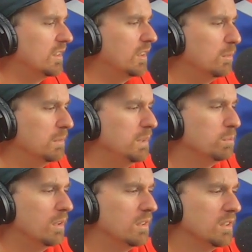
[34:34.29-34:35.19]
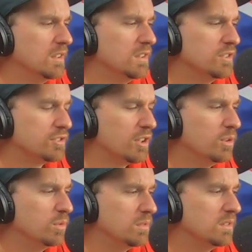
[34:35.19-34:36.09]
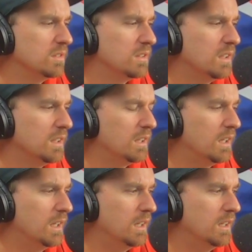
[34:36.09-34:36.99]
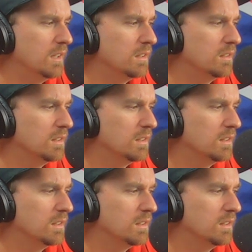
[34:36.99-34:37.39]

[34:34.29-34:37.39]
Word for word: Oh, mean, bro. So, uh,